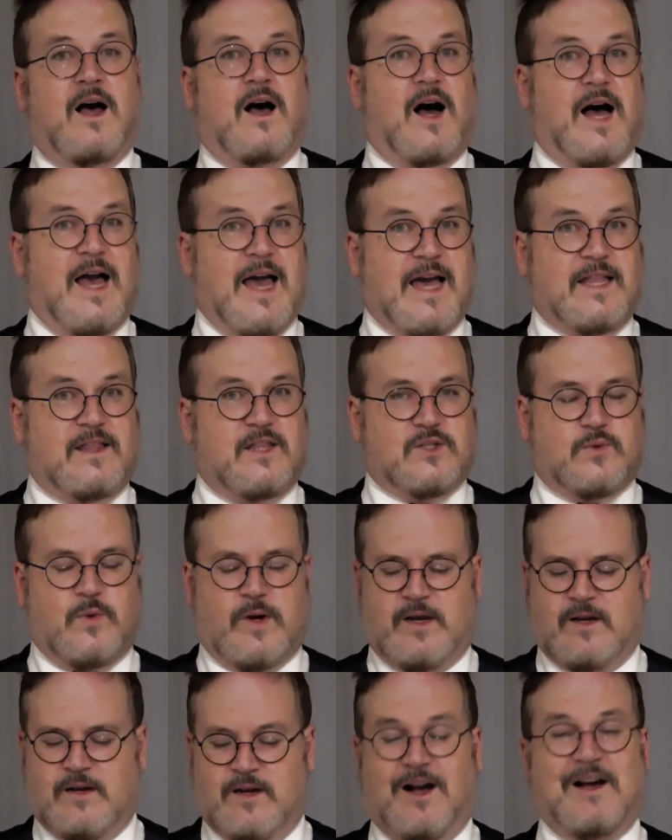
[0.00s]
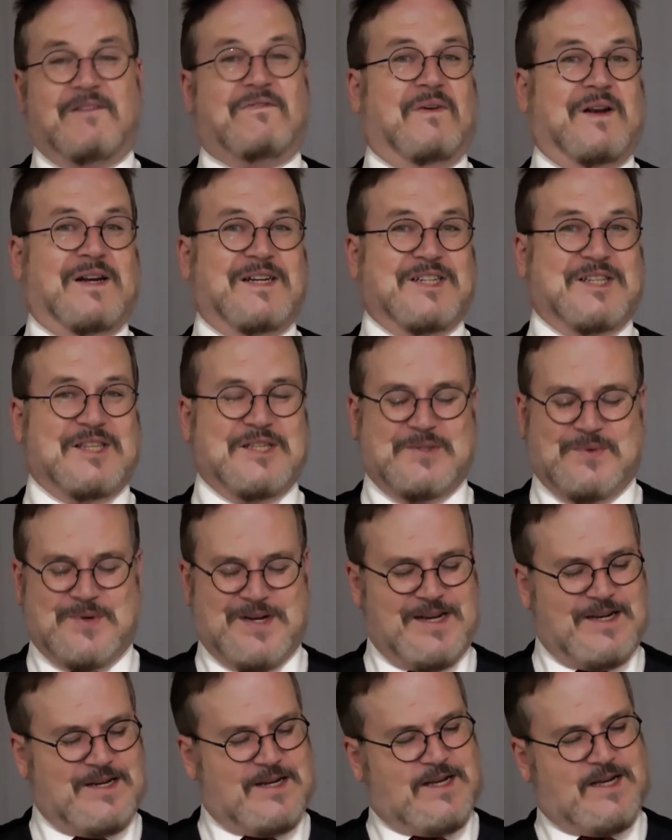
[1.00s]
I had the sweet, I finished the
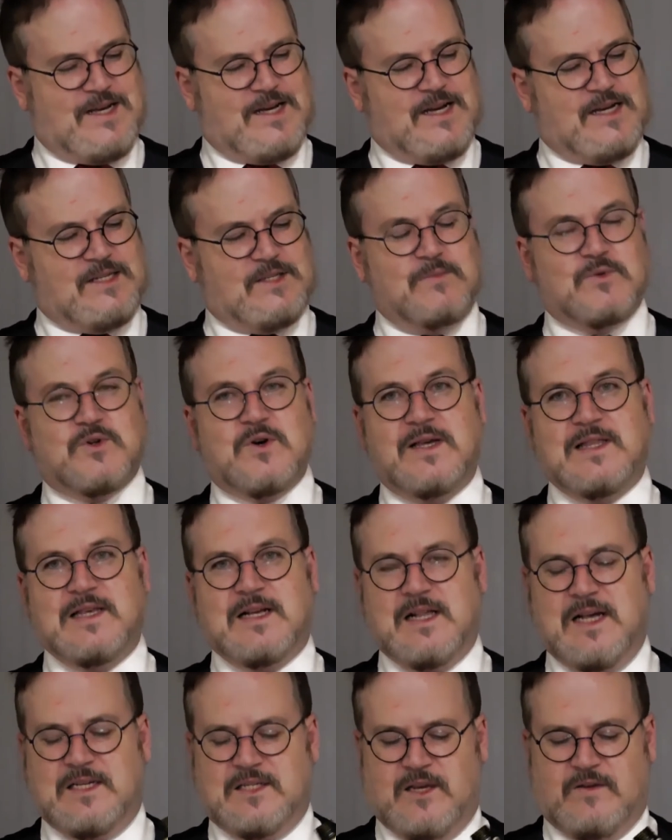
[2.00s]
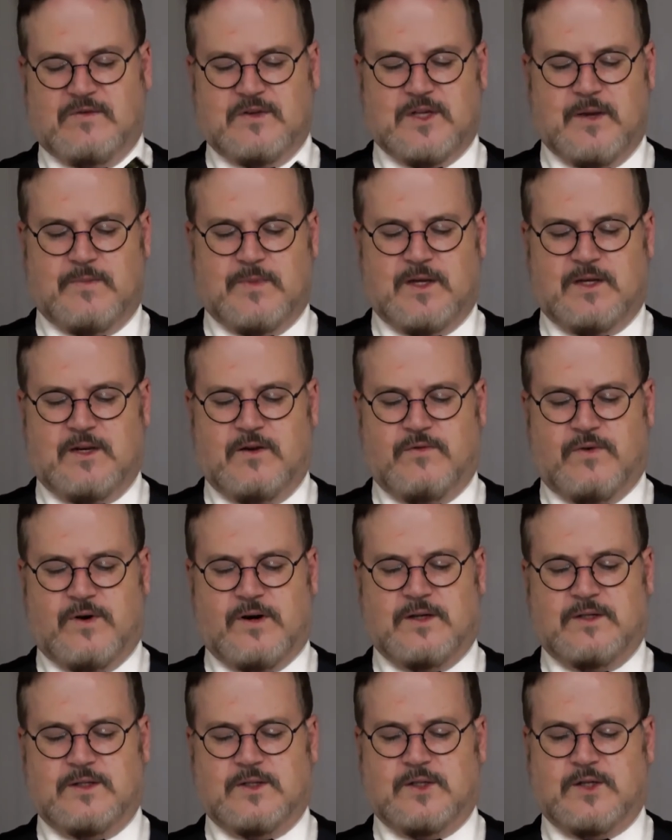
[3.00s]
sweet, so I'm trying the classic for something
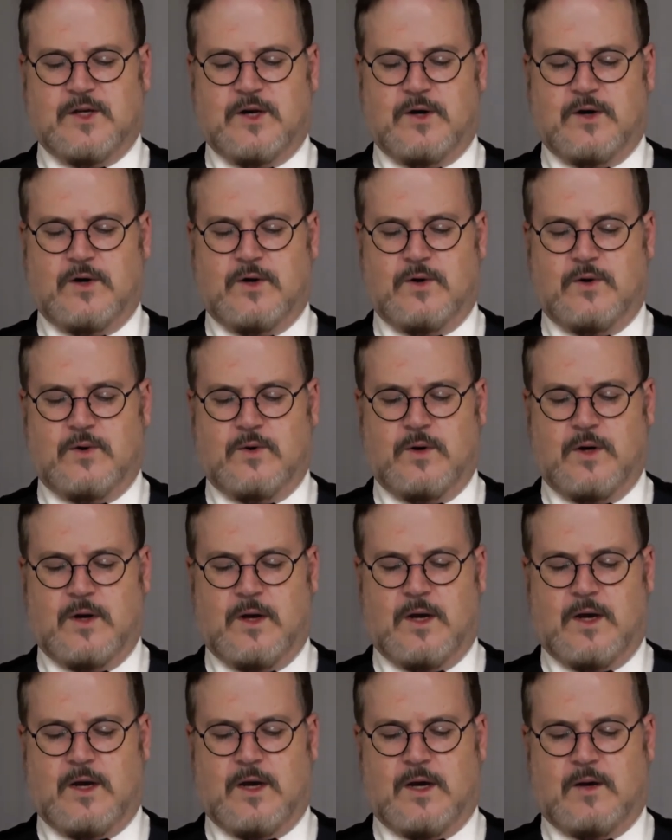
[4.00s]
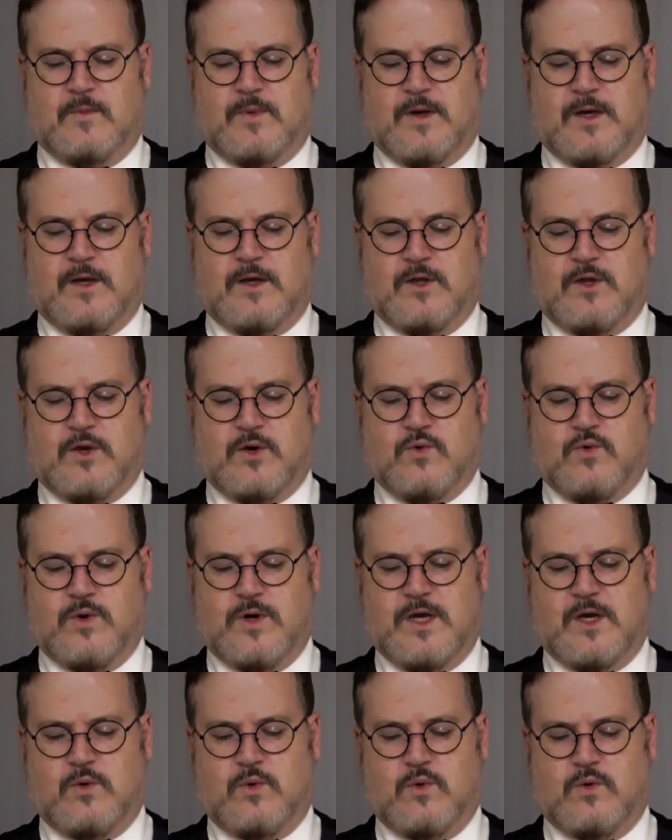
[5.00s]
different. So I'll be
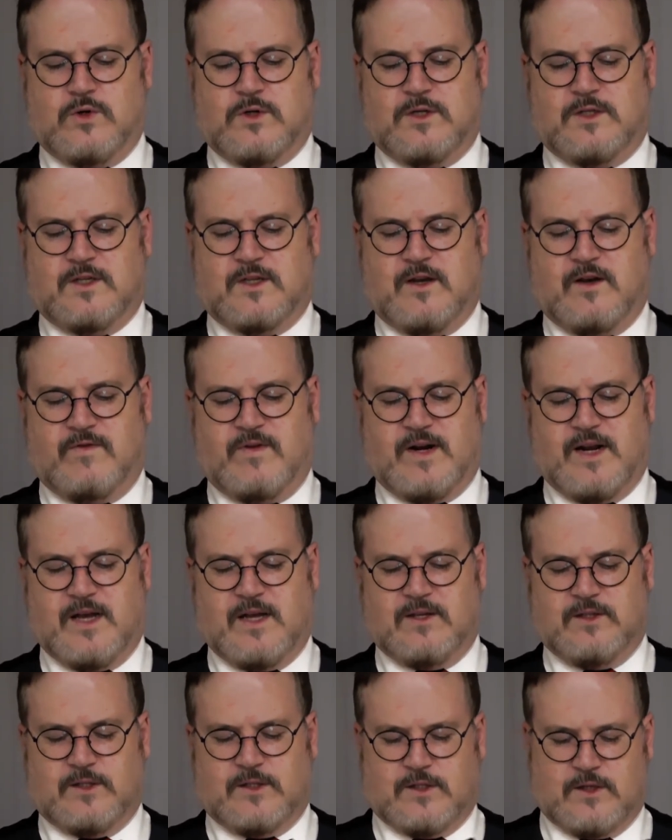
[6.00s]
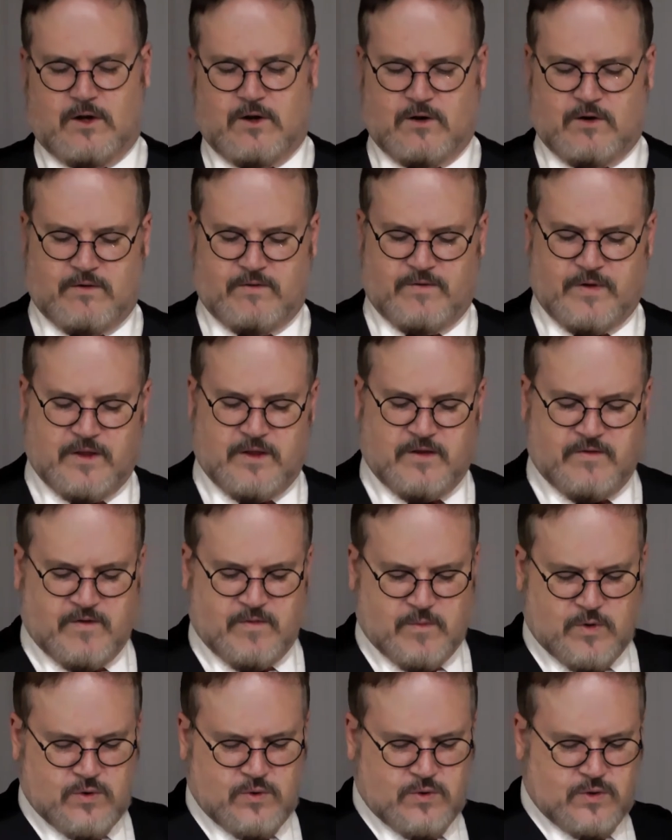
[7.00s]
3/4 ounce of the
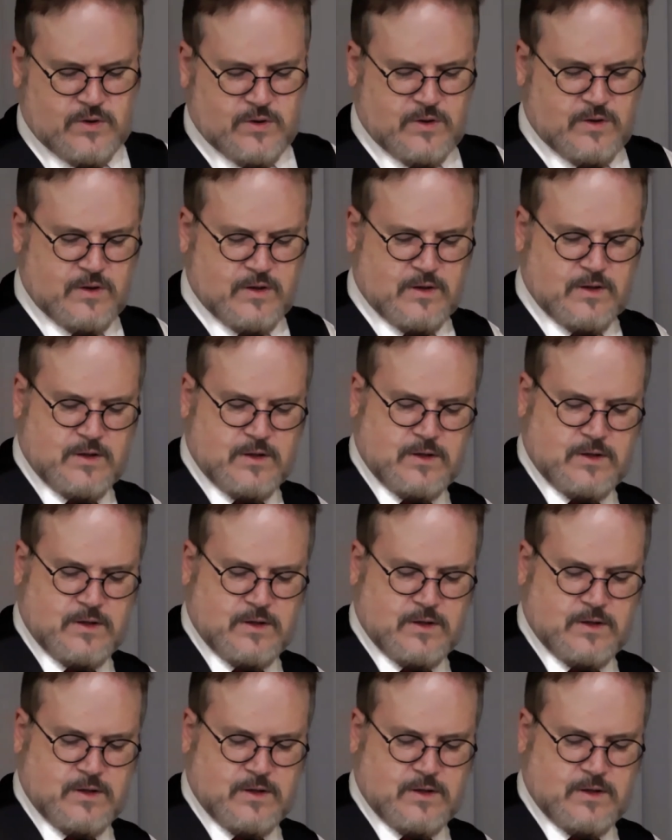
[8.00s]
vermouth,